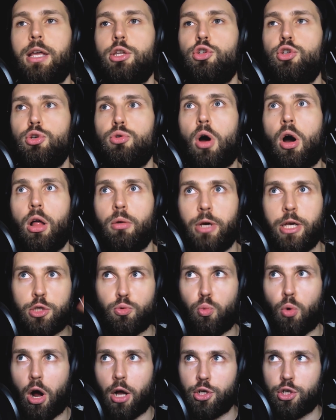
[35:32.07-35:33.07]
and you
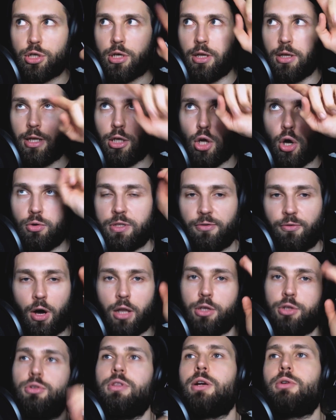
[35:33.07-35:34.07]
always watch the notes
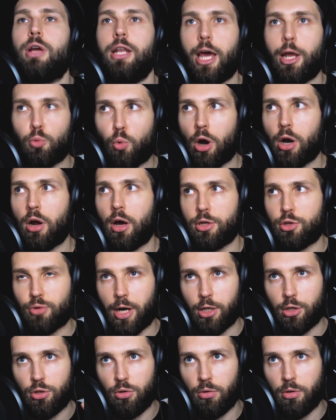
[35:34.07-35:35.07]
fall into the grid and work on
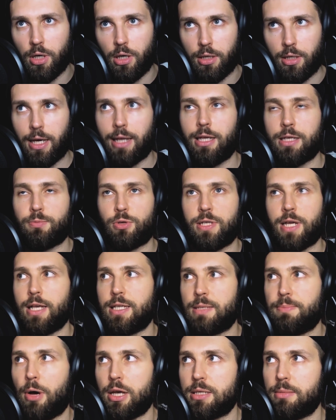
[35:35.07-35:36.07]
trying to get as
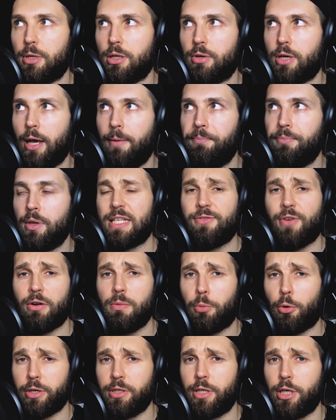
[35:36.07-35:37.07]
precise as possible, okay? It's
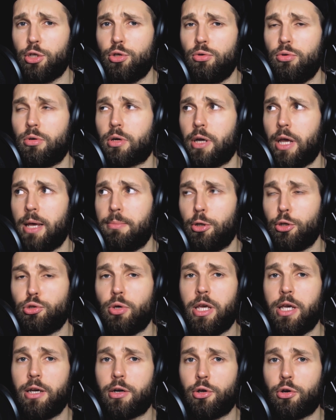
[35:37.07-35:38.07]
very important that you are able
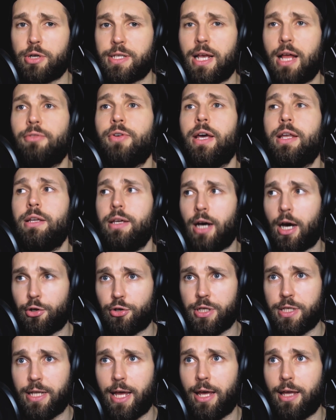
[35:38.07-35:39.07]
to hear yourself and
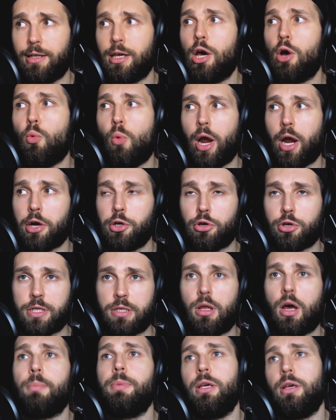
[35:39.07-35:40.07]
understand where you're
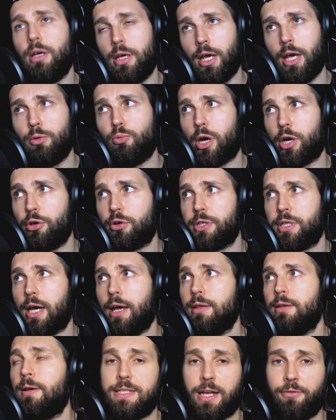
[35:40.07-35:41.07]
sloppy and where you're
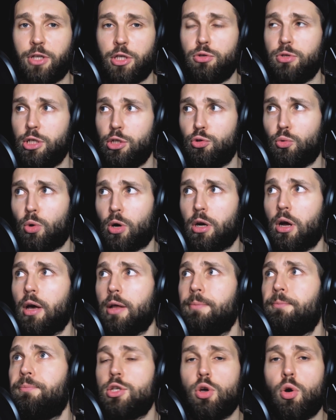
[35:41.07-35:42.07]
tight, stuff that you need to work
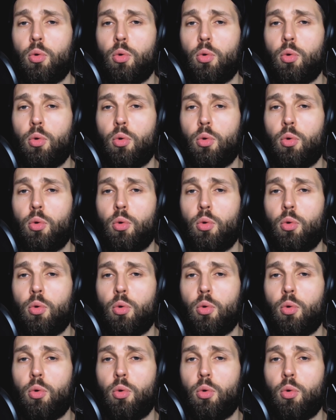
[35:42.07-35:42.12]
on.